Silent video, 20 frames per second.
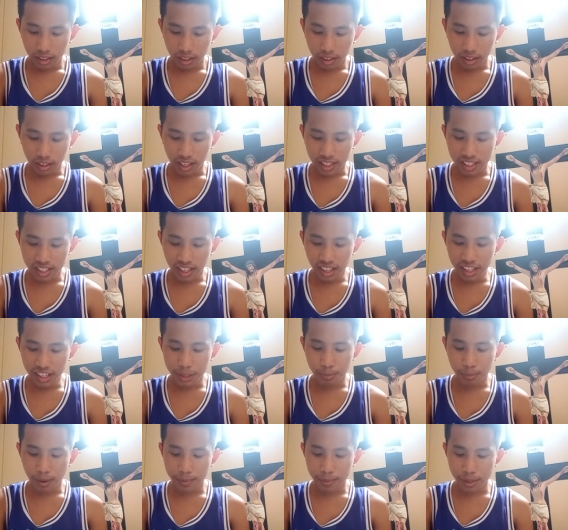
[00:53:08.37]
A son is
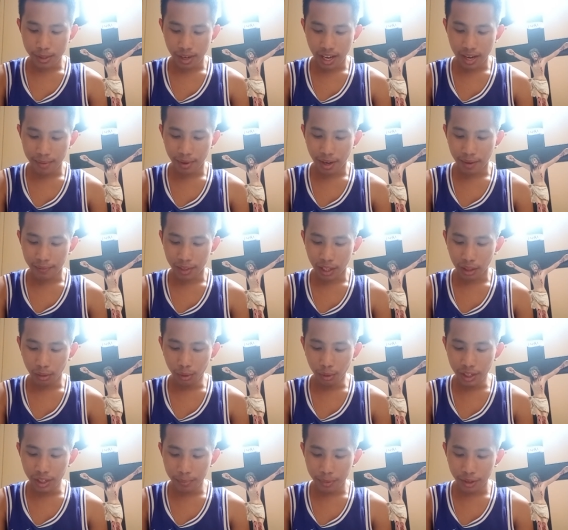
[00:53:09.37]
promised to Abraham. The
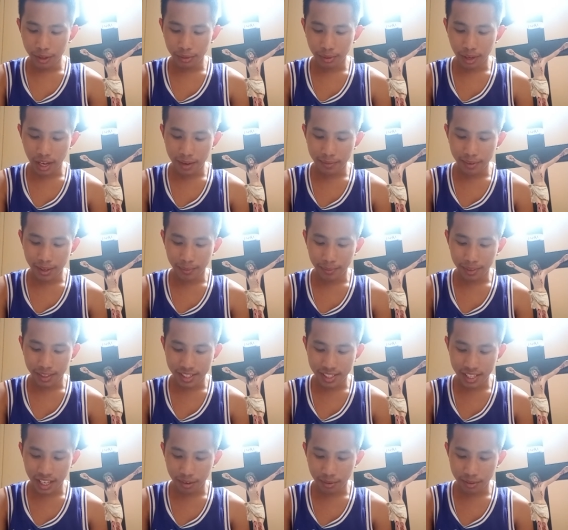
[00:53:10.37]
Lord appeared to Abraham at the
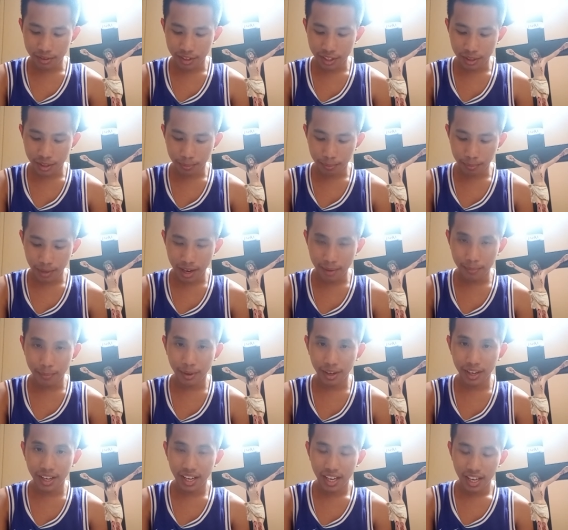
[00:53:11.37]
sacred trees of
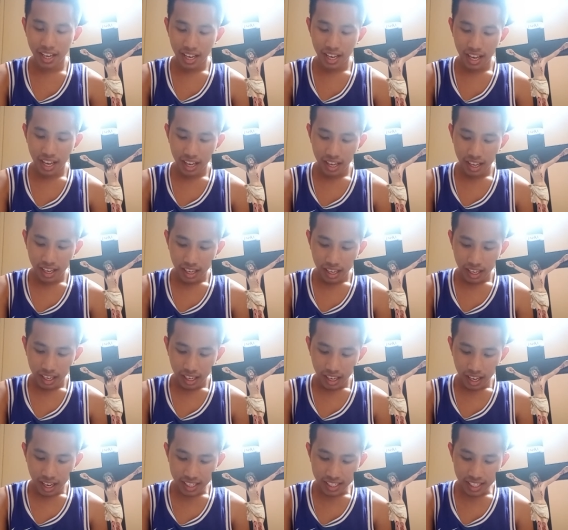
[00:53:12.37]
Mamre,
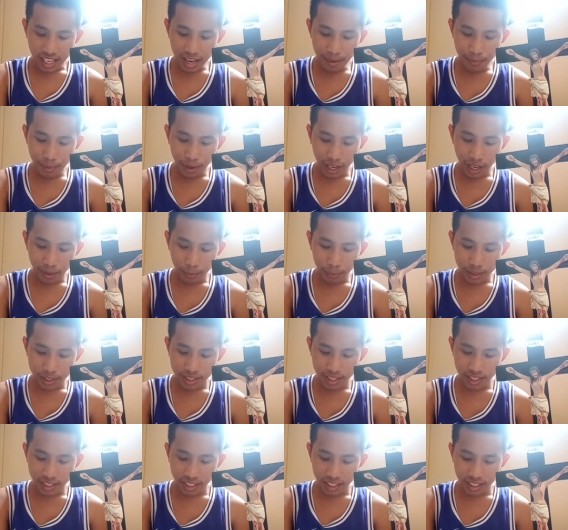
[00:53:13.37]
as Abraham was
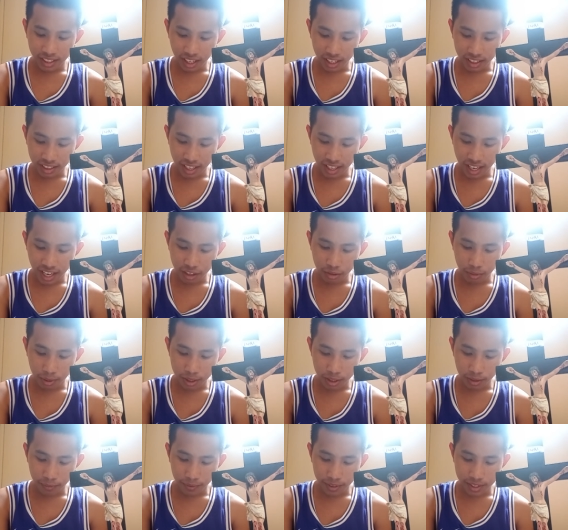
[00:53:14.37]
sitting at the entrance
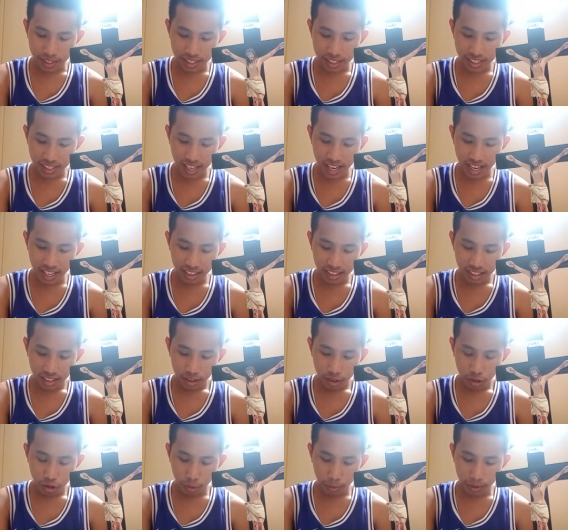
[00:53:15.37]
of his tent
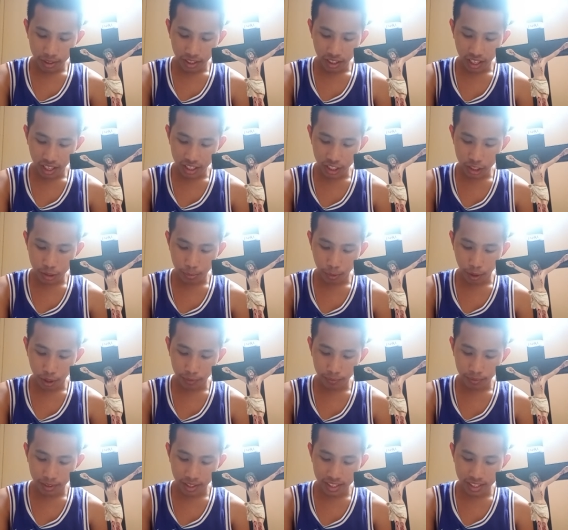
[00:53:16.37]
during the hottest part
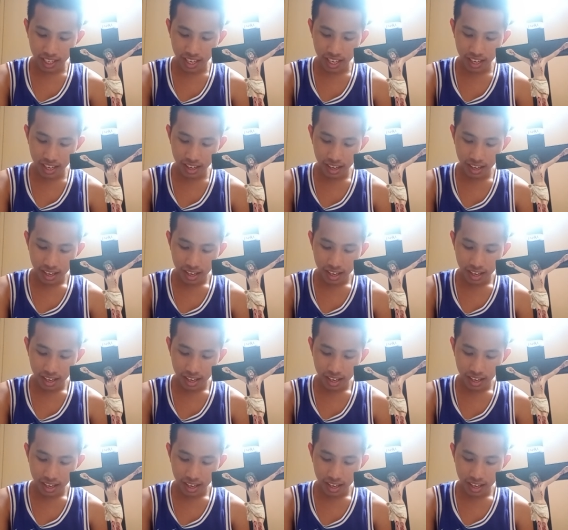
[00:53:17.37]
of the day.